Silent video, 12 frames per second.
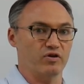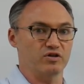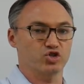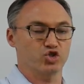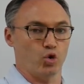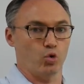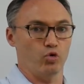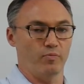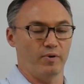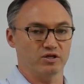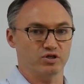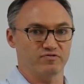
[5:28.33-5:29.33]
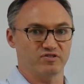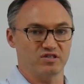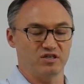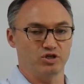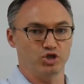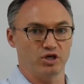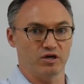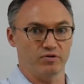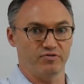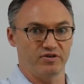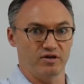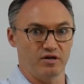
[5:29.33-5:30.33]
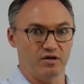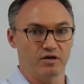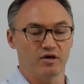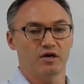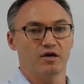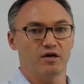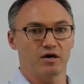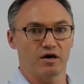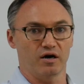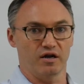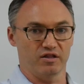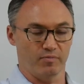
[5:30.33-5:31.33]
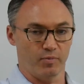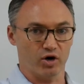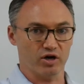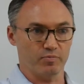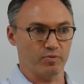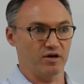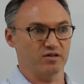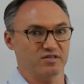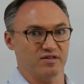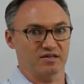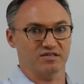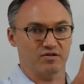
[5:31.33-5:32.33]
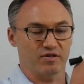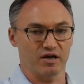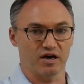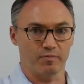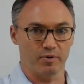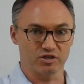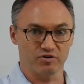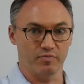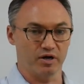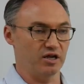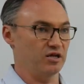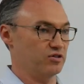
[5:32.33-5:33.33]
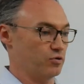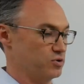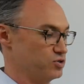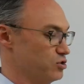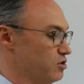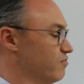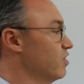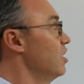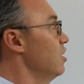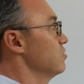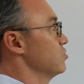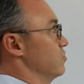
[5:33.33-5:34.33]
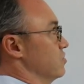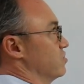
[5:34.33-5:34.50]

They sold a bunch of CGLD in the marketplace, and that's how they got a bunch of money in their reserve. So the